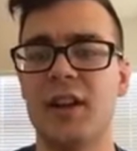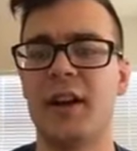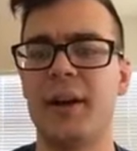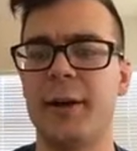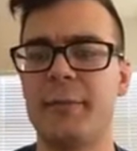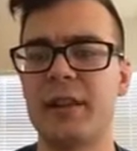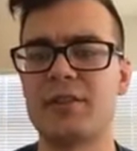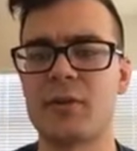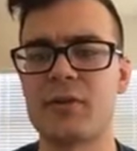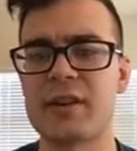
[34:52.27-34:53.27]
It's
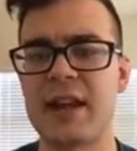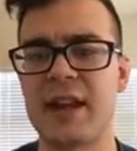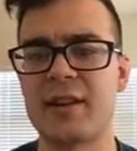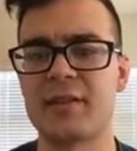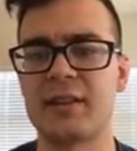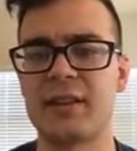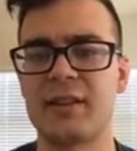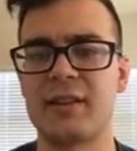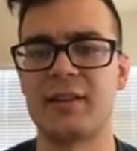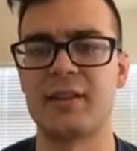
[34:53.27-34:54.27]
already
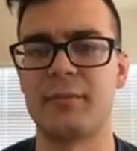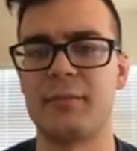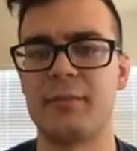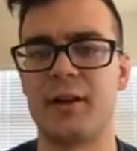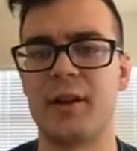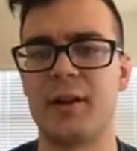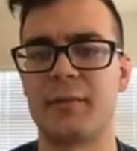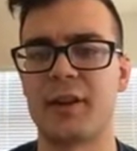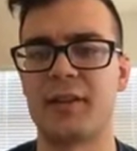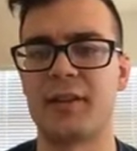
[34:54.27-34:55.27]
handling the
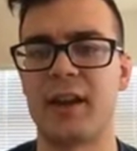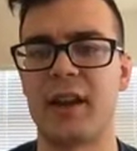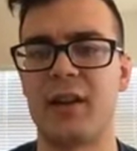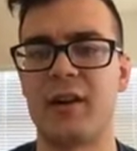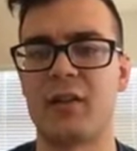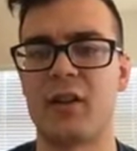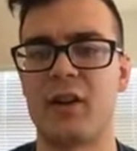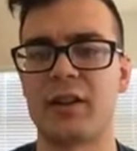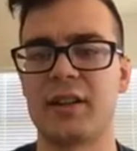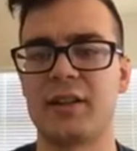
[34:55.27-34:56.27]
kind of the error
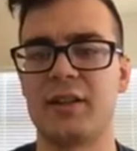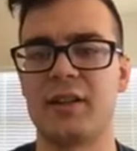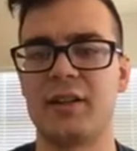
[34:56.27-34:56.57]
logging.